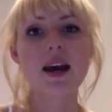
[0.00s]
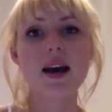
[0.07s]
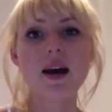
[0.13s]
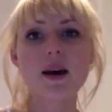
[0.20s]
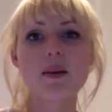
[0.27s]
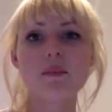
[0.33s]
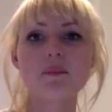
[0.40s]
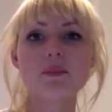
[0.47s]

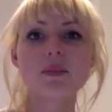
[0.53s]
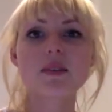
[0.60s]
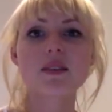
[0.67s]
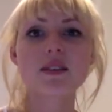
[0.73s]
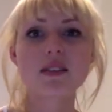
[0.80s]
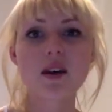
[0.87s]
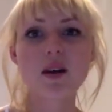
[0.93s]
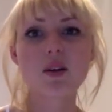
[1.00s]

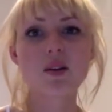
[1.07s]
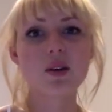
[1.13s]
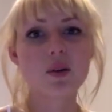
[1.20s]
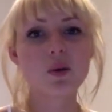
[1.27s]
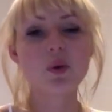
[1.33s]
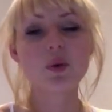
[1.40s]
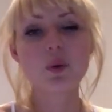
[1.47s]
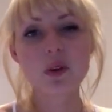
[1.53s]
So
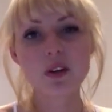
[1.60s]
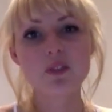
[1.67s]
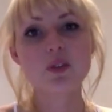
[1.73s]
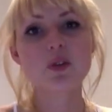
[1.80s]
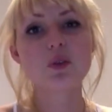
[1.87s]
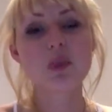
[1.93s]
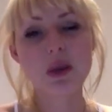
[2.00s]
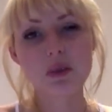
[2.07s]
you're all
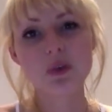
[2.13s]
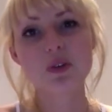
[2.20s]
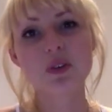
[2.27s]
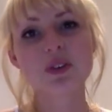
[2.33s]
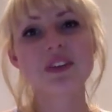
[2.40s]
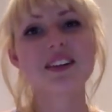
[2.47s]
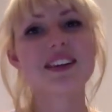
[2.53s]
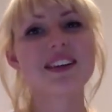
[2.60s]
wonderful
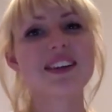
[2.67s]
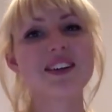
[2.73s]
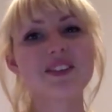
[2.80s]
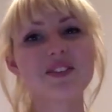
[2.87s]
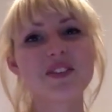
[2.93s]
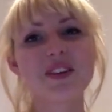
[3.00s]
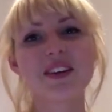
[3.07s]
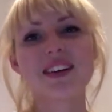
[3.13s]
people
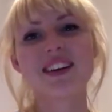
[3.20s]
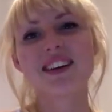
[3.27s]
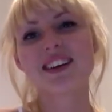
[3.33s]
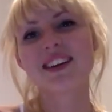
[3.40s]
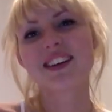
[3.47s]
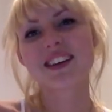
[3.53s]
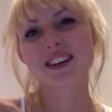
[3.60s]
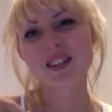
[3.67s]
for
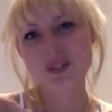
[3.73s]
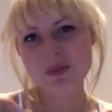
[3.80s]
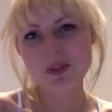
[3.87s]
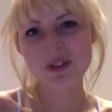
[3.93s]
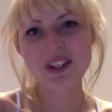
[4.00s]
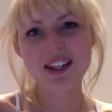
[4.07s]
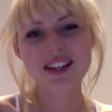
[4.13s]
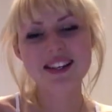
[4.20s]

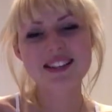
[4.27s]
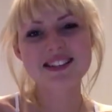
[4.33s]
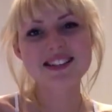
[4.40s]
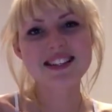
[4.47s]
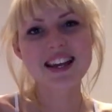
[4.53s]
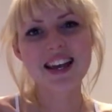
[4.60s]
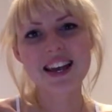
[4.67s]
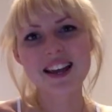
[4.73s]
supporting us
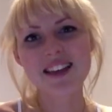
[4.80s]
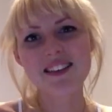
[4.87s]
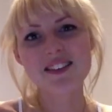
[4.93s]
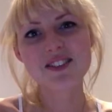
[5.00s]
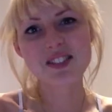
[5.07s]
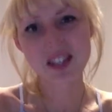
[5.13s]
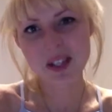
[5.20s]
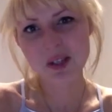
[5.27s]
and
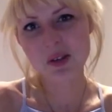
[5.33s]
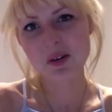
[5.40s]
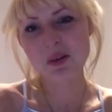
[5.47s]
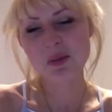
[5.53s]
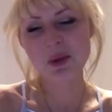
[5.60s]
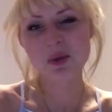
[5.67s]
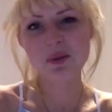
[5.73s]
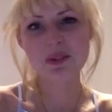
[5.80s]
checking your
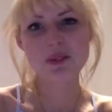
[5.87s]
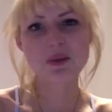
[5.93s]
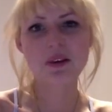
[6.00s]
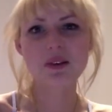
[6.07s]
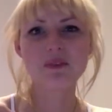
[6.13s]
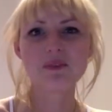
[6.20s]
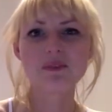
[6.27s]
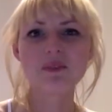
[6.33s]
own boobs as
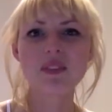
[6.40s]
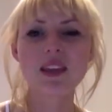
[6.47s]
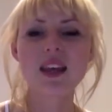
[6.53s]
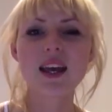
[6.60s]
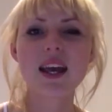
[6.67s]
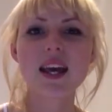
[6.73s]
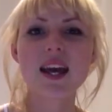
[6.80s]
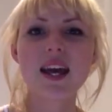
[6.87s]
well.
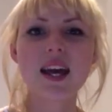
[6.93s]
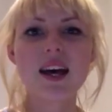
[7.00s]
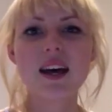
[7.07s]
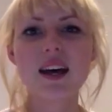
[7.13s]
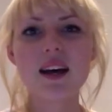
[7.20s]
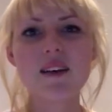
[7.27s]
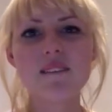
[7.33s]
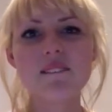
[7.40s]

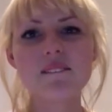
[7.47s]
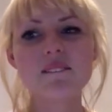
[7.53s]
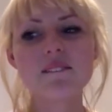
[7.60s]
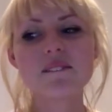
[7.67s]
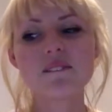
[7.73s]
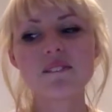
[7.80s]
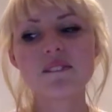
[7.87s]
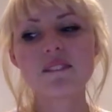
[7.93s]
And
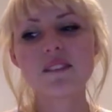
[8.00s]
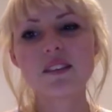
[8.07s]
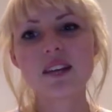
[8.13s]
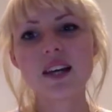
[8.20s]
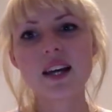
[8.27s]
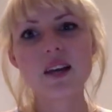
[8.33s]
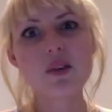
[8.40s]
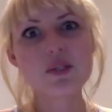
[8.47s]

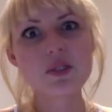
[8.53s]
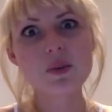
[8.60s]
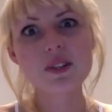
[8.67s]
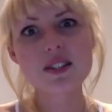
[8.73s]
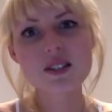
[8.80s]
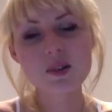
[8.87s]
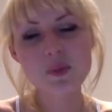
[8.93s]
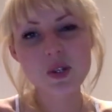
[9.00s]
I also
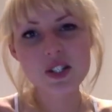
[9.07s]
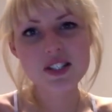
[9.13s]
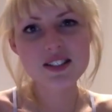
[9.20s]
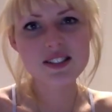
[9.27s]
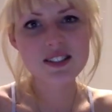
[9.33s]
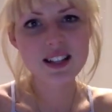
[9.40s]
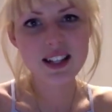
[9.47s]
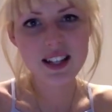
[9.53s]
wanted to
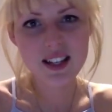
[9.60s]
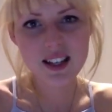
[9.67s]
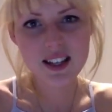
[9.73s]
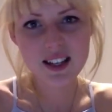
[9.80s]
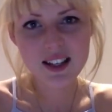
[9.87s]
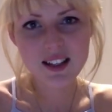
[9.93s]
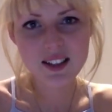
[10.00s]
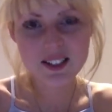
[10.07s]
wish
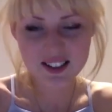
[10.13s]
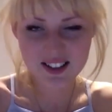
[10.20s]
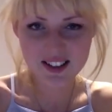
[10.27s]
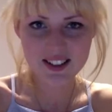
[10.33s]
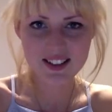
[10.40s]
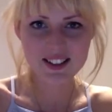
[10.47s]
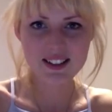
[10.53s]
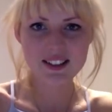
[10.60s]
Claire good luck
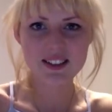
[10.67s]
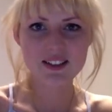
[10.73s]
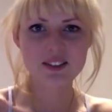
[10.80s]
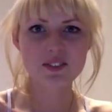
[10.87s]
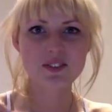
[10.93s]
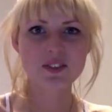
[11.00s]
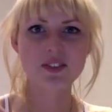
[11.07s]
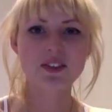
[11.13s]

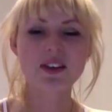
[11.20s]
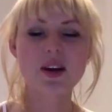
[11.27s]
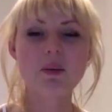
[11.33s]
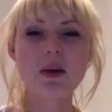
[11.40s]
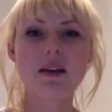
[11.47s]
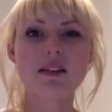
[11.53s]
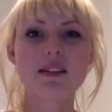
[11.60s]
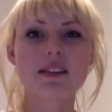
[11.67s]
for her
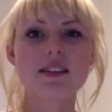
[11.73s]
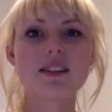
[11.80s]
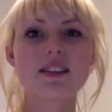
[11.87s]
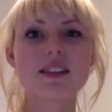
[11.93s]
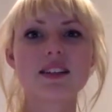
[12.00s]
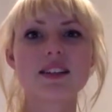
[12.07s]
marathon